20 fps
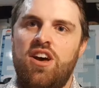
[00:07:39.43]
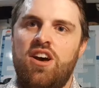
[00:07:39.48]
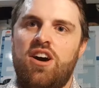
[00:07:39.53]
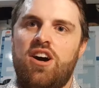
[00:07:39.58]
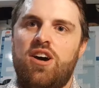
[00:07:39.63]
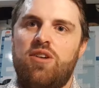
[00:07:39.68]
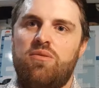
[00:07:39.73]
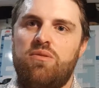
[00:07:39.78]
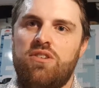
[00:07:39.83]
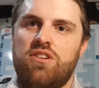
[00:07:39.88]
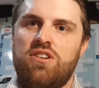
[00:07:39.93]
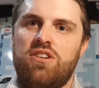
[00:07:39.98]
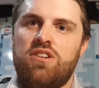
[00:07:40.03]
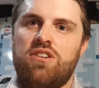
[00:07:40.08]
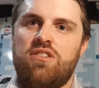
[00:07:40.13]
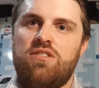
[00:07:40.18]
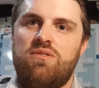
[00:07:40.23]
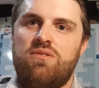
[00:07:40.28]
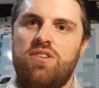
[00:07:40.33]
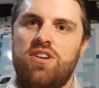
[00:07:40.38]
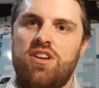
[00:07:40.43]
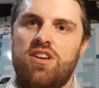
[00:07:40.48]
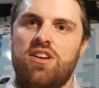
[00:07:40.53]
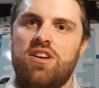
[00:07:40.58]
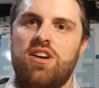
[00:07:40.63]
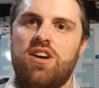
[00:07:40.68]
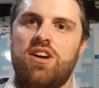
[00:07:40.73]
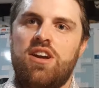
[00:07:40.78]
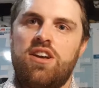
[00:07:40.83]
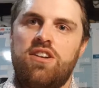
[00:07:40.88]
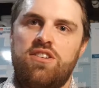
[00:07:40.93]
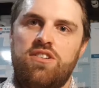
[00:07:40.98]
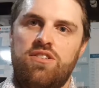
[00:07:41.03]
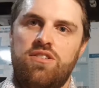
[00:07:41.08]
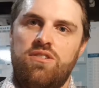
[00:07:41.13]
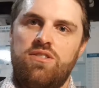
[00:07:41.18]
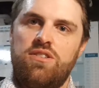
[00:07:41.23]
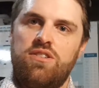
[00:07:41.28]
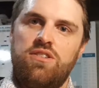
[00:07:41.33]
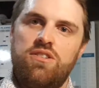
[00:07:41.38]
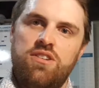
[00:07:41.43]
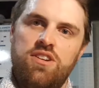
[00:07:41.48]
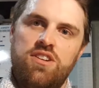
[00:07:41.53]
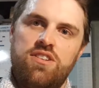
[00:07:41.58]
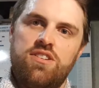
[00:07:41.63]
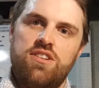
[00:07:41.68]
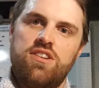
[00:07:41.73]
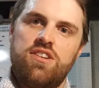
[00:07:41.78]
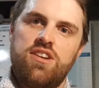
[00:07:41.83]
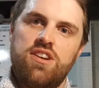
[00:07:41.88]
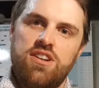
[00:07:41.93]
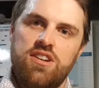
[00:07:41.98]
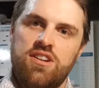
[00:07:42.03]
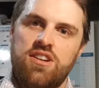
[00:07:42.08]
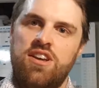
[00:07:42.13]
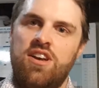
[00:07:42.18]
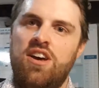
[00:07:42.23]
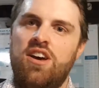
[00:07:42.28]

I wanted a career. I had to go to uni to get it.